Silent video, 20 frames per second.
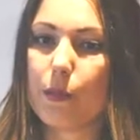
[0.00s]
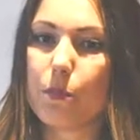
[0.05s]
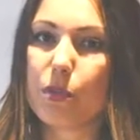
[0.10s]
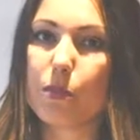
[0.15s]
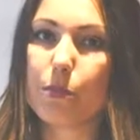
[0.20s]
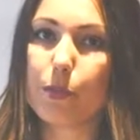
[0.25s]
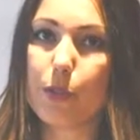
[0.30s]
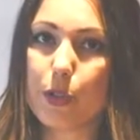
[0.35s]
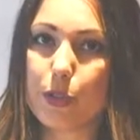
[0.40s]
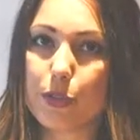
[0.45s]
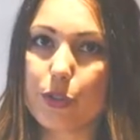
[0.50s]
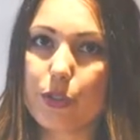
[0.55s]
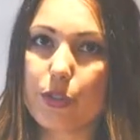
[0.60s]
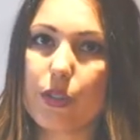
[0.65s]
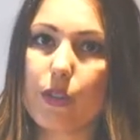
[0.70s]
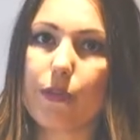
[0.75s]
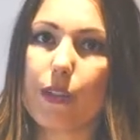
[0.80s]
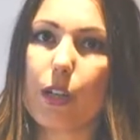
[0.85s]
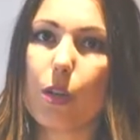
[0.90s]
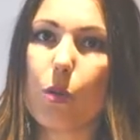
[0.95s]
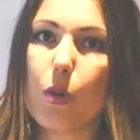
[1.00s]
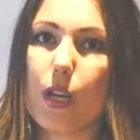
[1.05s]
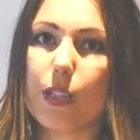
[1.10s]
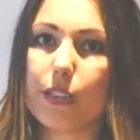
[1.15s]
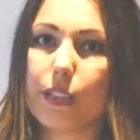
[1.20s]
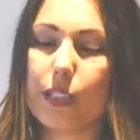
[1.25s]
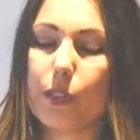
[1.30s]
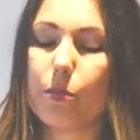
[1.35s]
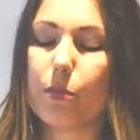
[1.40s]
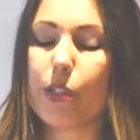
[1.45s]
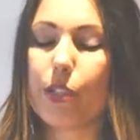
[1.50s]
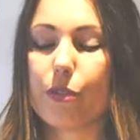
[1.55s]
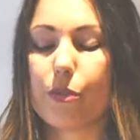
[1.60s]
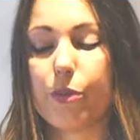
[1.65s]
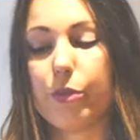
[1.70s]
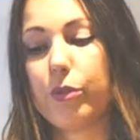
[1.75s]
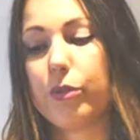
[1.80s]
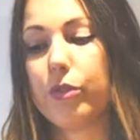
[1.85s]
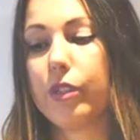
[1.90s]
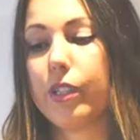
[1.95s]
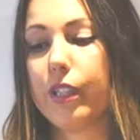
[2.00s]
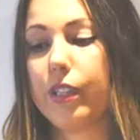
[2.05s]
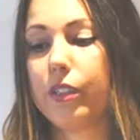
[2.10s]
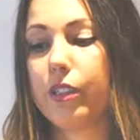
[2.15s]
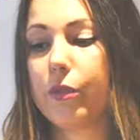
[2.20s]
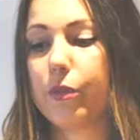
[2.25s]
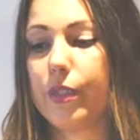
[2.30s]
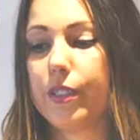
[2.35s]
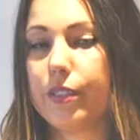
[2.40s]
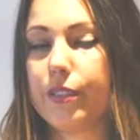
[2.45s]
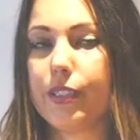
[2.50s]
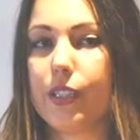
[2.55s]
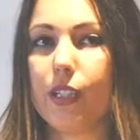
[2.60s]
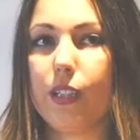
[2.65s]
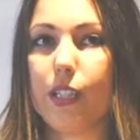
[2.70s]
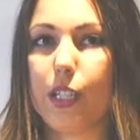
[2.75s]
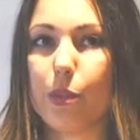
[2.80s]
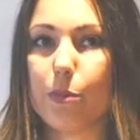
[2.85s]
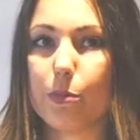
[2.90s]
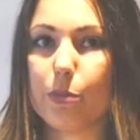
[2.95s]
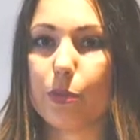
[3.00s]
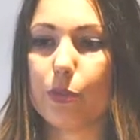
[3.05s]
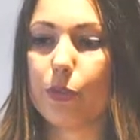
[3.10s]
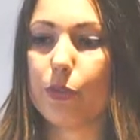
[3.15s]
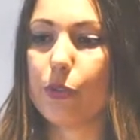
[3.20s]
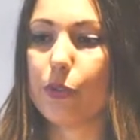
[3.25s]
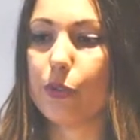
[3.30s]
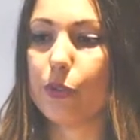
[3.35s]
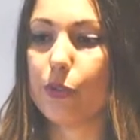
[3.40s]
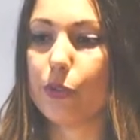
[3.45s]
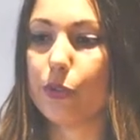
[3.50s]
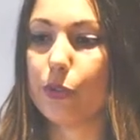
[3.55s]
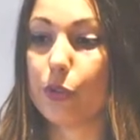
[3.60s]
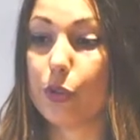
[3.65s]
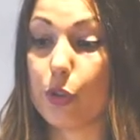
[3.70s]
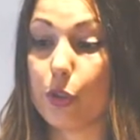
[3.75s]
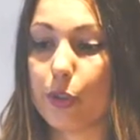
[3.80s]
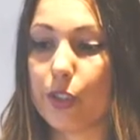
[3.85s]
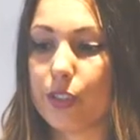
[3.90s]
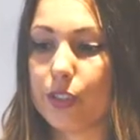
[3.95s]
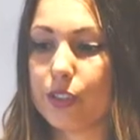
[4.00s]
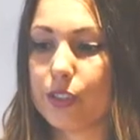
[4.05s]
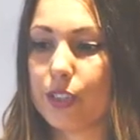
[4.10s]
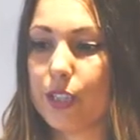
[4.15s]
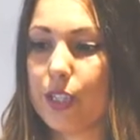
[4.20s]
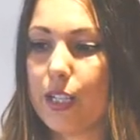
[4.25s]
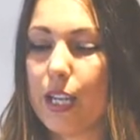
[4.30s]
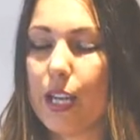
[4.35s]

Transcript: proportion of aquatic versus uh, terrestrial input to soils,